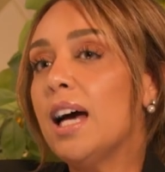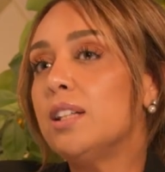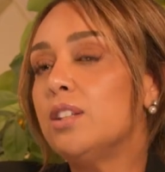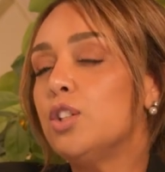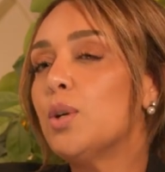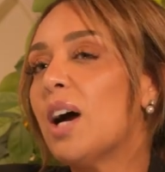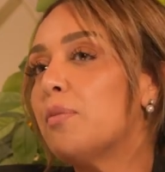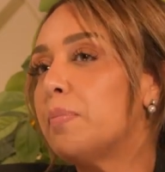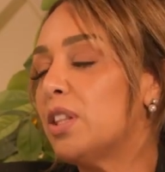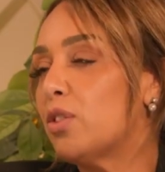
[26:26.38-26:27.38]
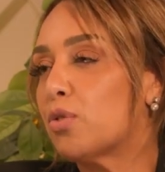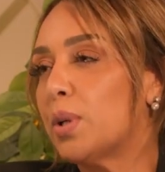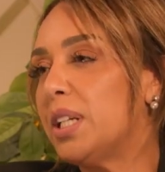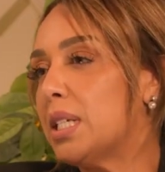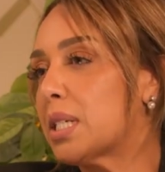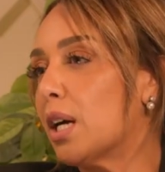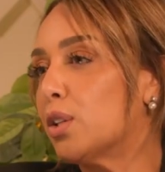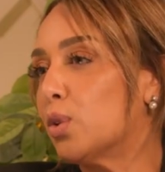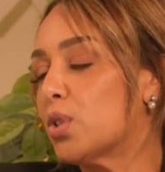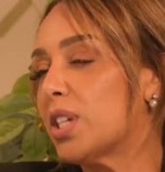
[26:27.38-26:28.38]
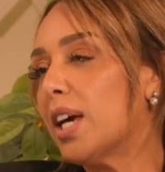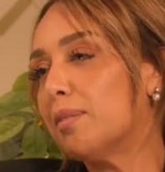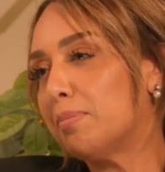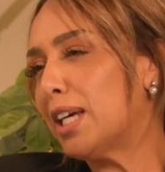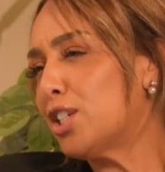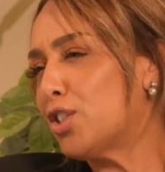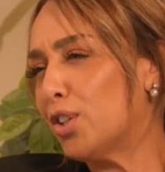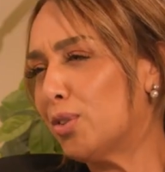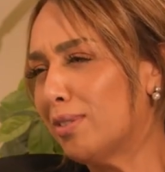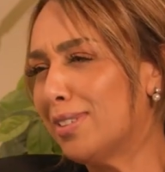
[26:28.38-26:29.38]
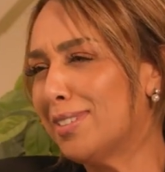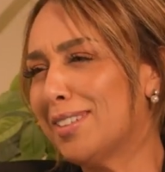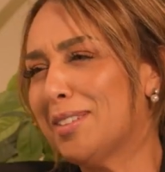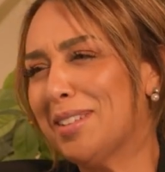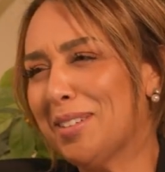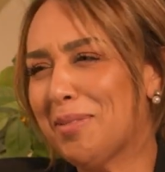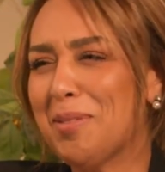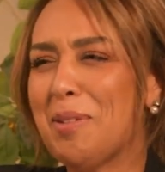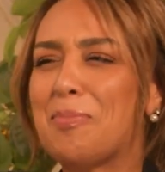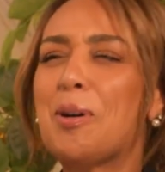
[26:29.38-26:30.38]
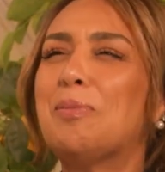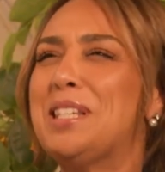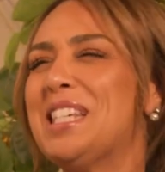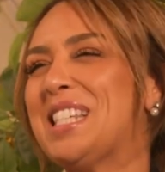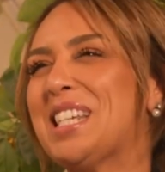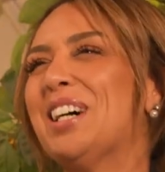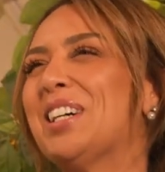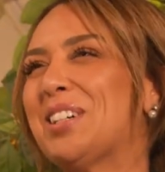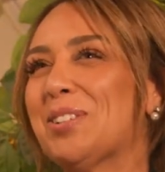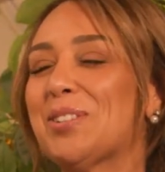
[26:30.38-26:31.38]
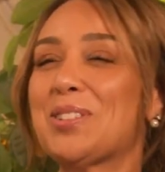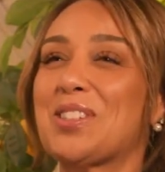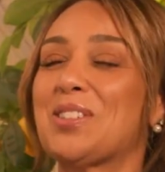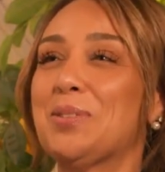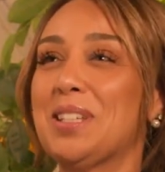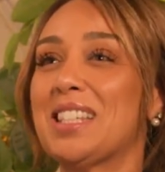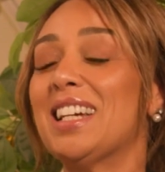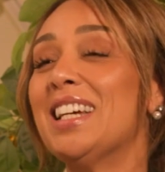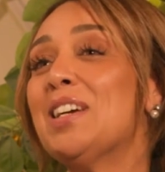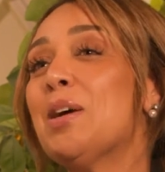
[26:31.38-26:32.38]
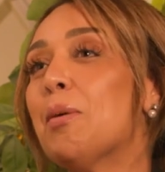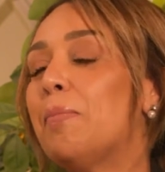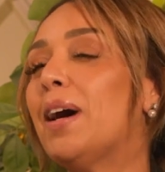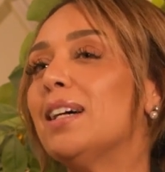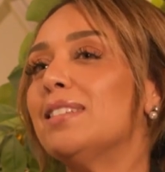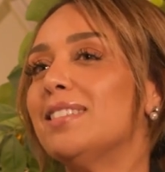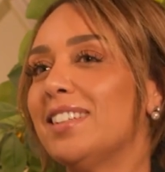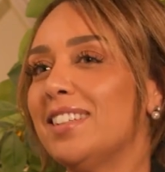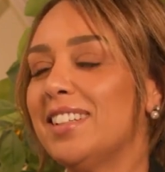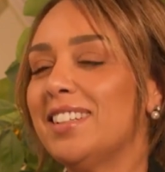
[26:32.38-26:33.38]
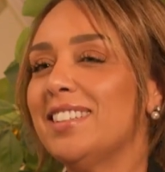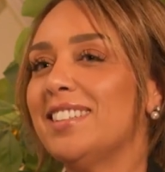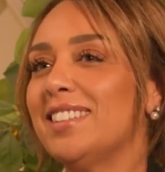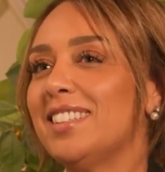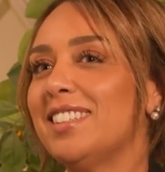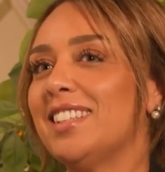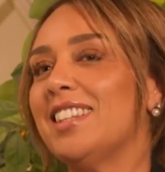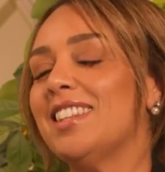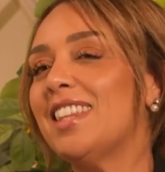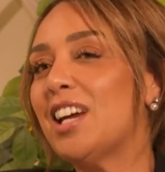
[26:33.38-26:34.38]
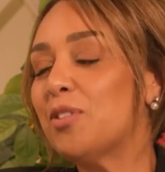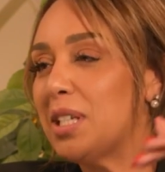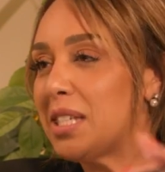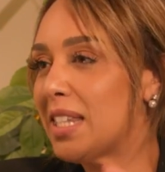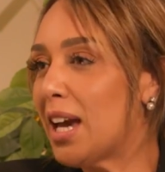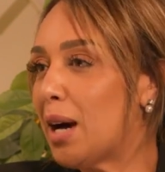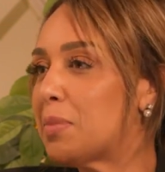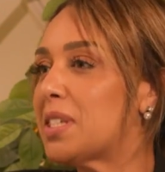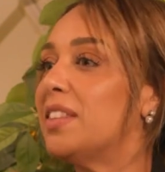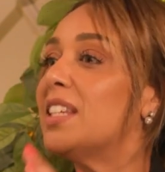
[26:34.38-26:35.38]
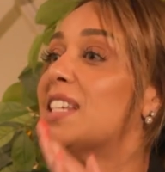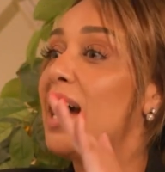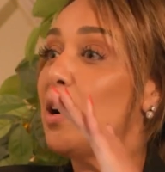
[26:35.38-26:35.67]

And you haven't been through any cycles yet, bless you. Property cycles, shall we say. But there is the ups and the